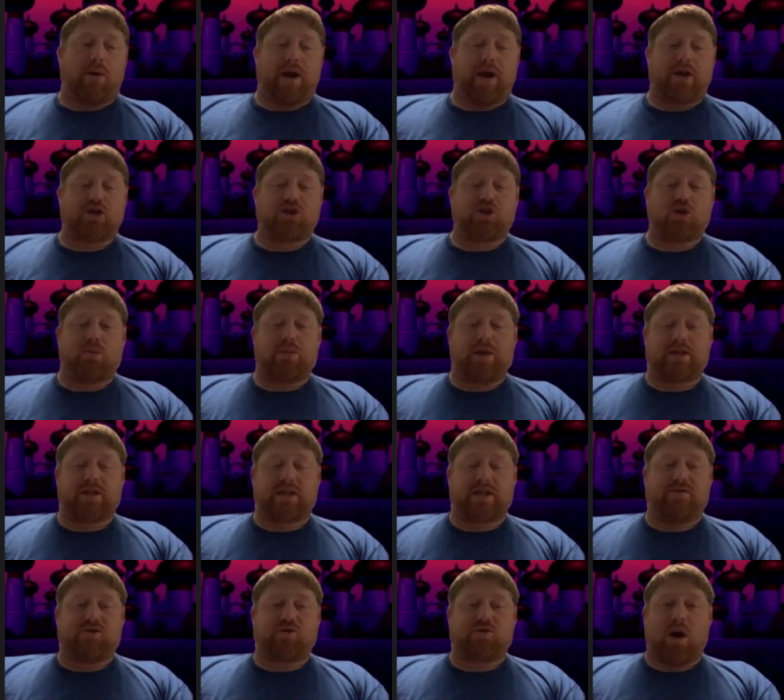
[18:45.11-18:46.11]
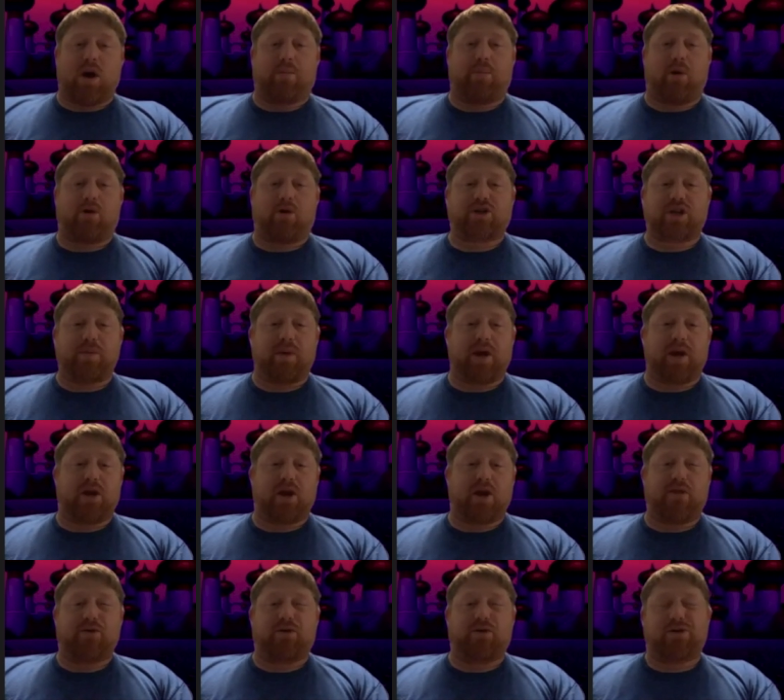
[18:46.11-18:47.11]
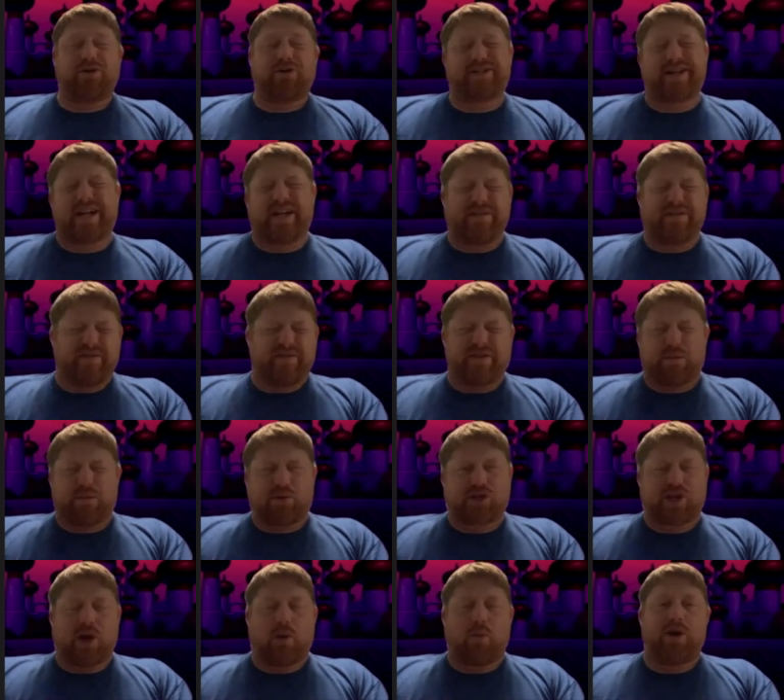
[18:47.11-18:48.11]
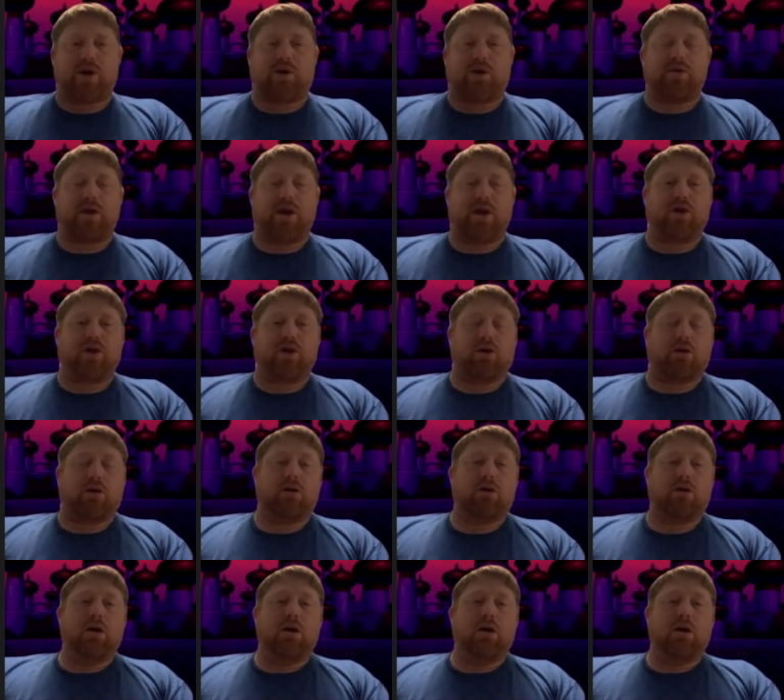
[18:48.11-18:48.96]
I assume that safety squat bar is going to be another 10 to 15% weaker than your